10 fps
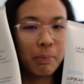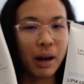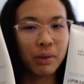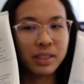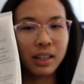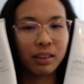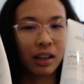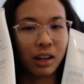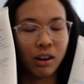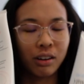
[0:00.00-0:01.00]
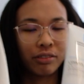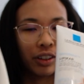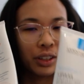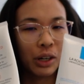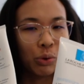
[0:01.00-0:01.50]
but I would say they are
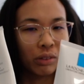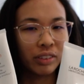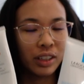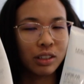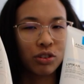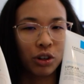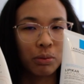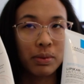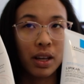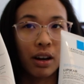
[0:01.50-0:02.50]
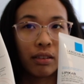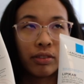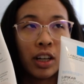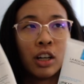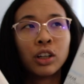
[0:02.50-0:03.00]
very equivalent in terms of
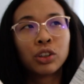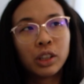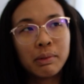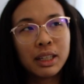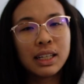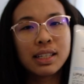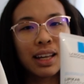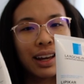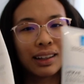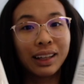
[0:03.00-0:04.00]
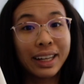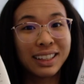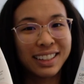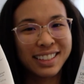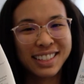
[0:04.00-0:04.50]
creaminess and lightness.